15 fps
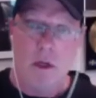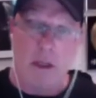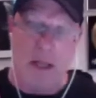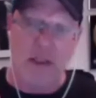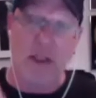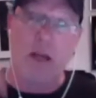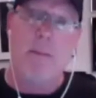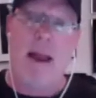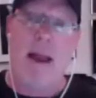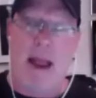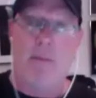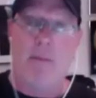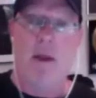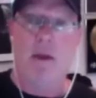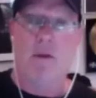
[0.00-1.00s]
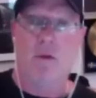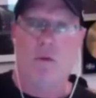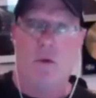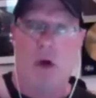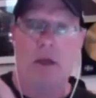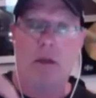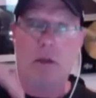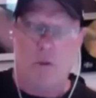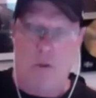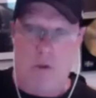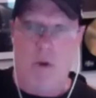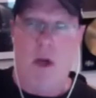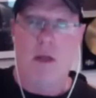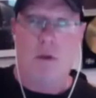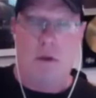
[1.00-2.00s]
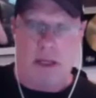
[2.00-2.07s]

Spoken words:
that's like Miami and Toronto.